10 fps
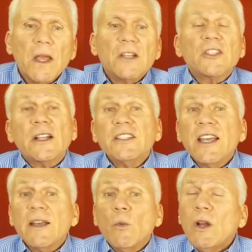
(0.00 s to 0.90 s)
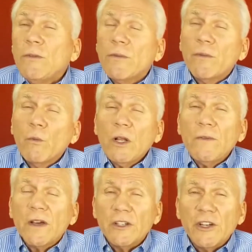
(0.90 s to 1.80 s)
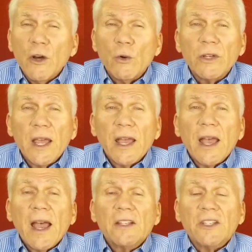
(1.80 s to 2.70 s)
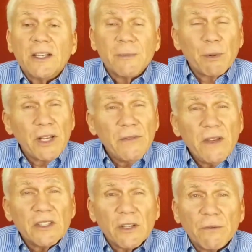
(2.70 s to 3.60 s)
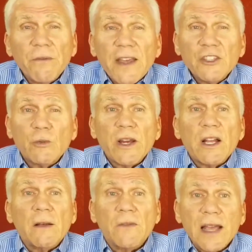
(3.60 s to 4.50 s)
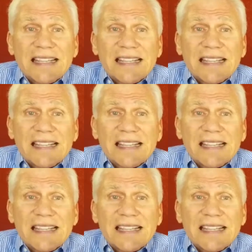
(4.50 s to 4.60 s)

So let's say, what if a note has believe this, a face rate of